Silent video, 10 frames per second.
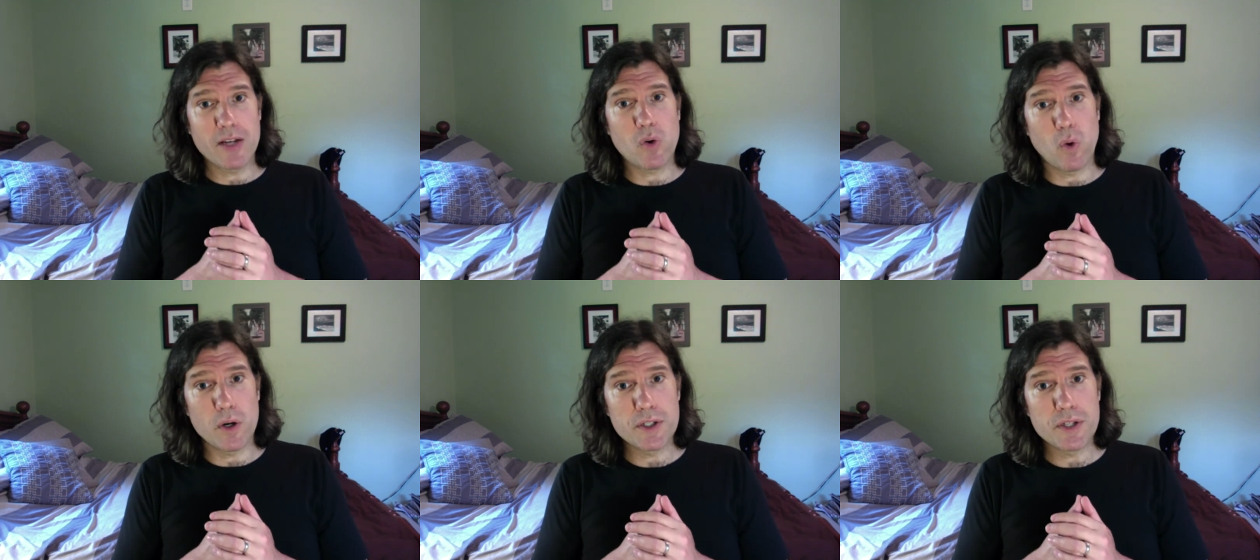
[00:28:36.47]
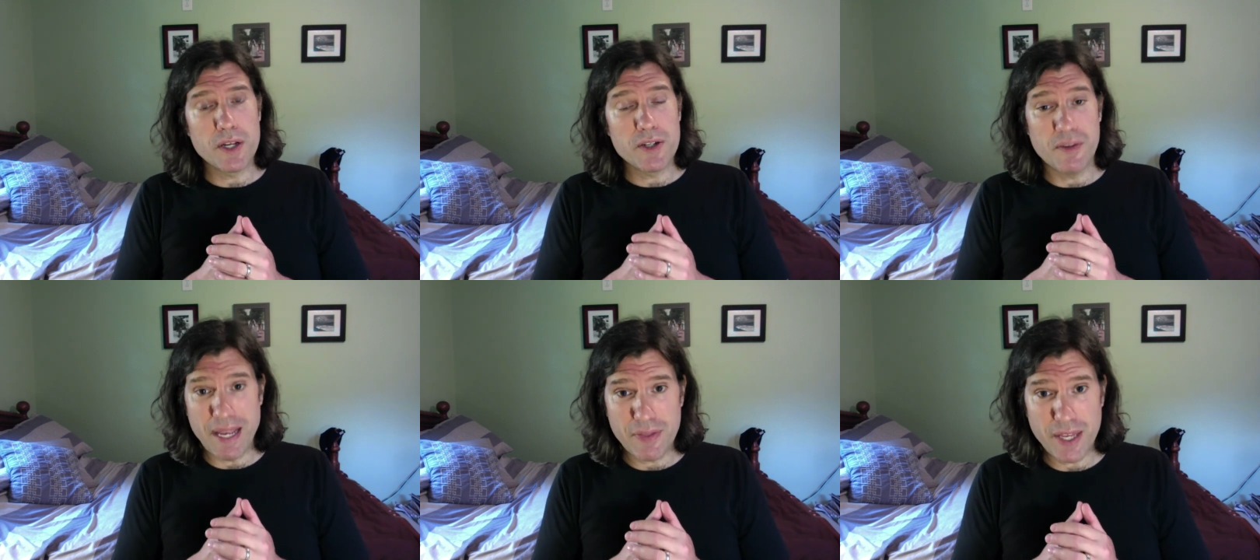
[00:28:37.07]
course to
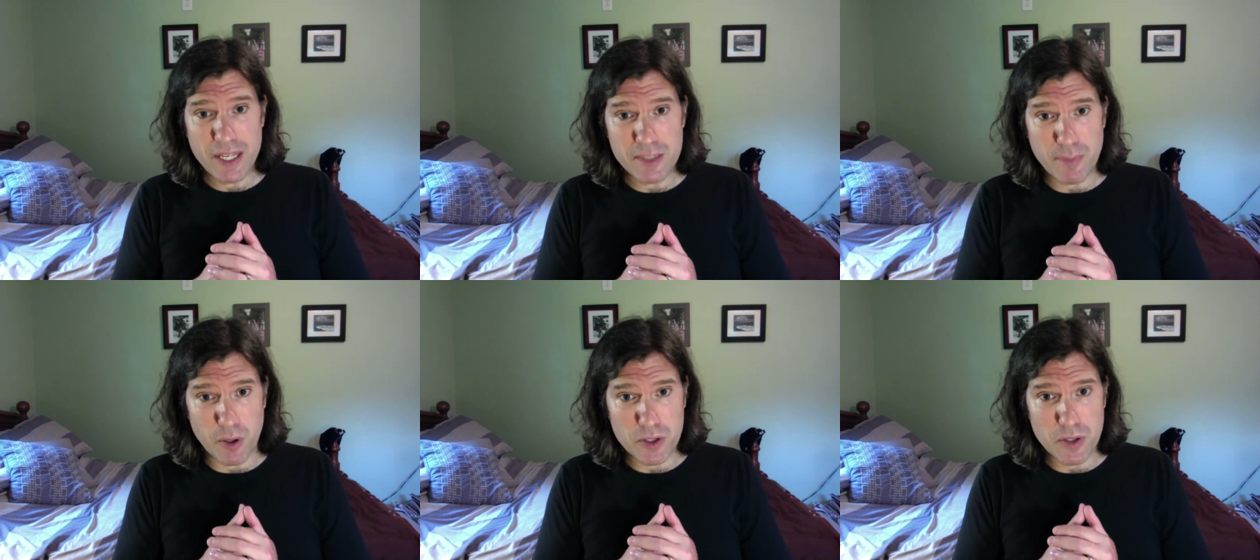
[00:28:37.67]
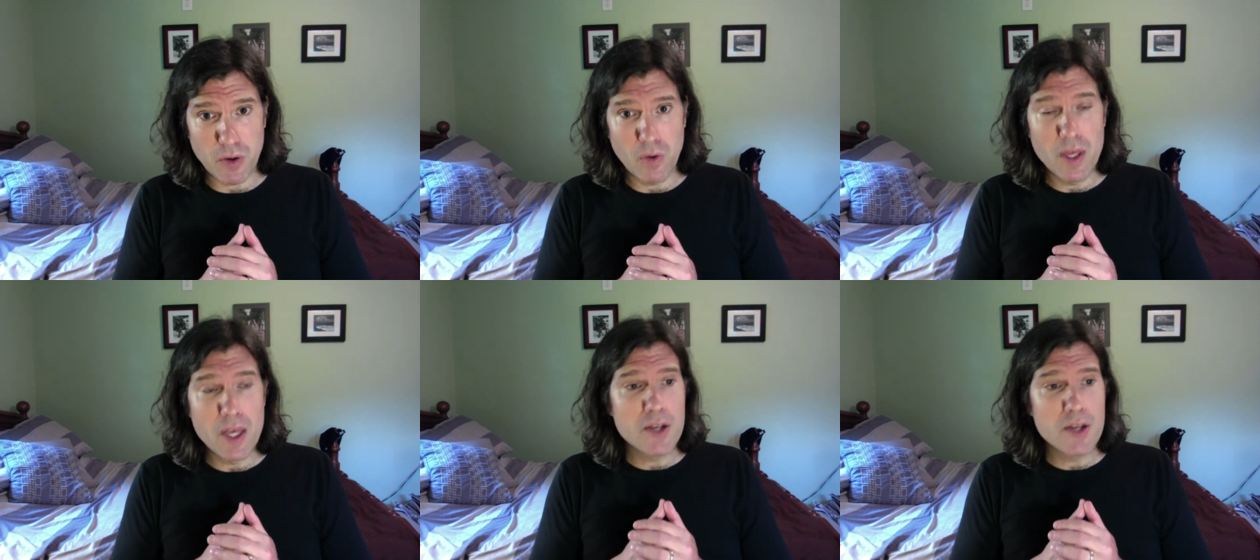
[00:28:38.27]
make things personal,